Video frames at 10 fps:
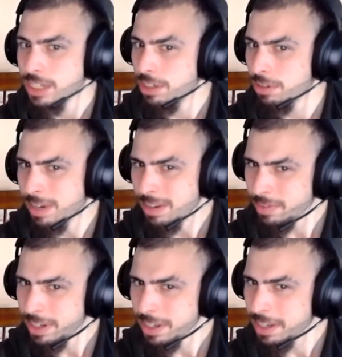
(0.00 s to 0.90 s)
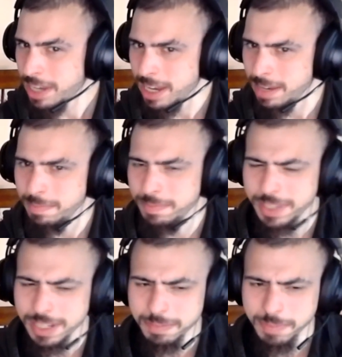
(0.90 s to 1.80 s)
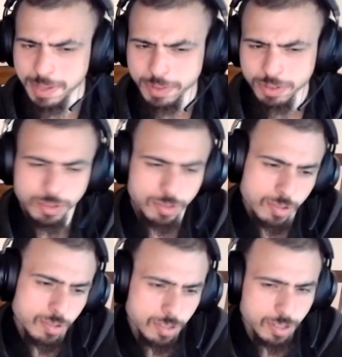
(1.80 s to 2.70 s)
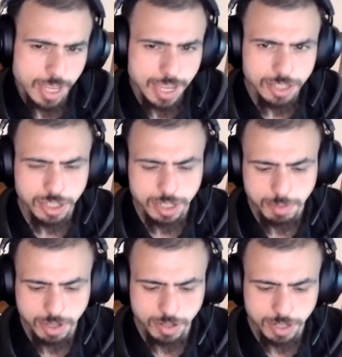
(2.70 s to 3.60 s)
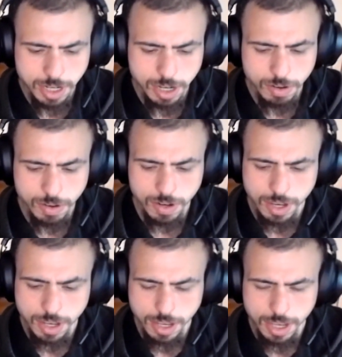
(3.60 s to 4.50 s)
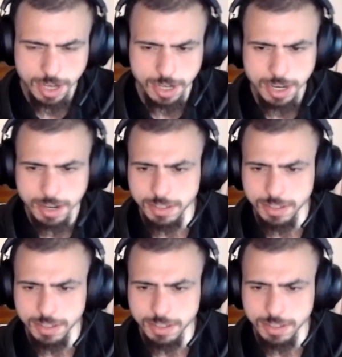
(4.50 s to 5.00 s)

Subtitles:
you're crowdfunding a game that maybe you're told, hey, it's going to be on here and here.